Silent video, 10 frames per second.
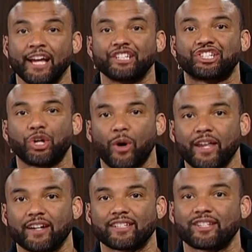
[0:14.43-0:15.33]
And
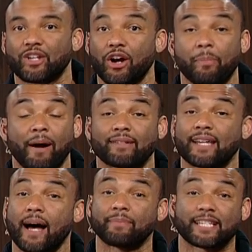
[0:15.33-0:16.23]
joining us to talk about
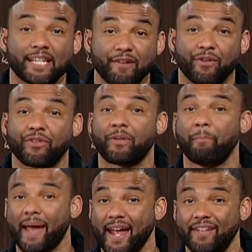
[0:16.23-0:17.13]
Tom Seaver, the
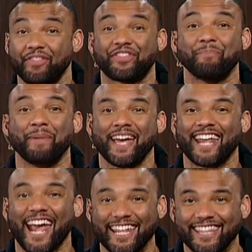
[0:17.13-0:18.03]
man, the
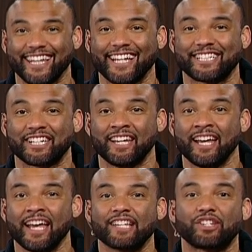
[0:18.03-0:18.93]
Met, and the legend,
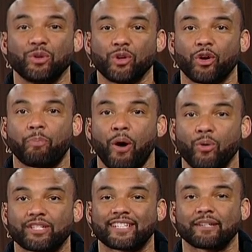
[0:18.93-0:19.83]
is New York
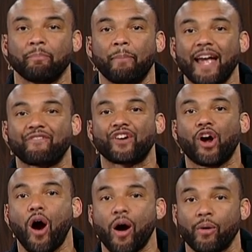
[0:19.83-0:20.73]
Post's Mike
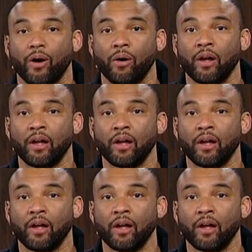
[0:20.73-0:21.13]
Vaccaro.